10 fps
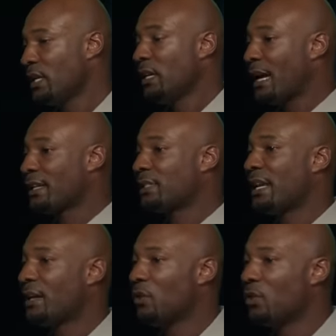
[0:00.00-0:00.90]
Like I said,
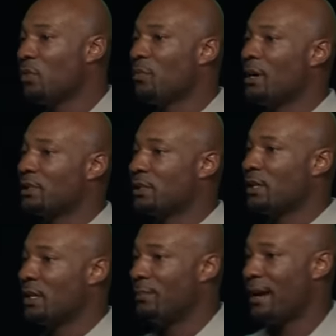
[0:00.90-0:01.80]
I don't know much
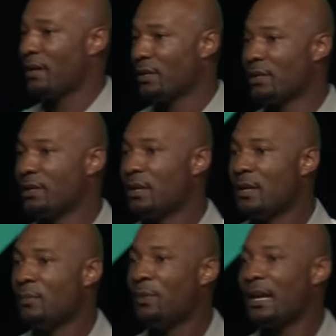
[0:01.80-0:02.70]
about it,
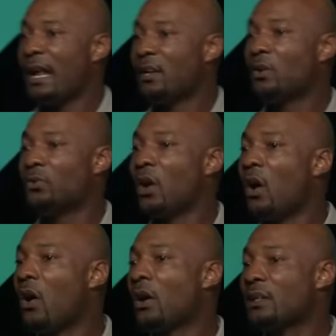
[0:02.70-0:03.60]
but I know the
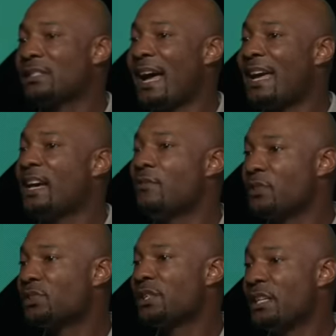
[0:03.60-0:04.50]
hardest I ever
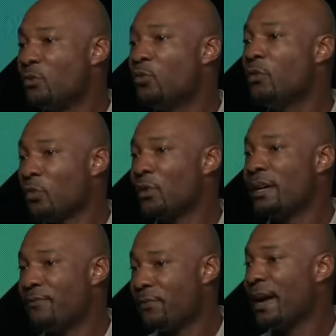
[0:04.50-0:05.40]
seen
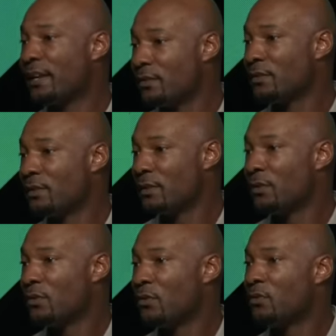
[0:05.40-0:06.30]
Wolverine fight
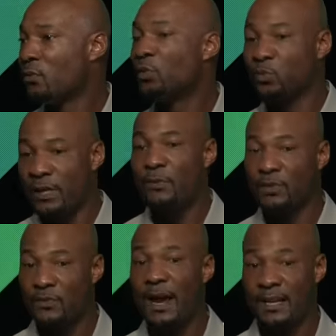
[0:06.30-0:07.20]
was when he
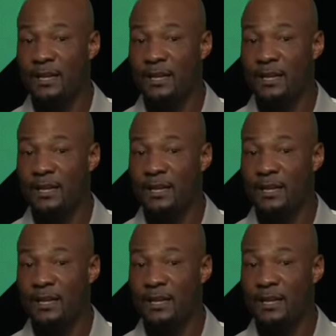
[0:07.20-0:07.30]
was fighting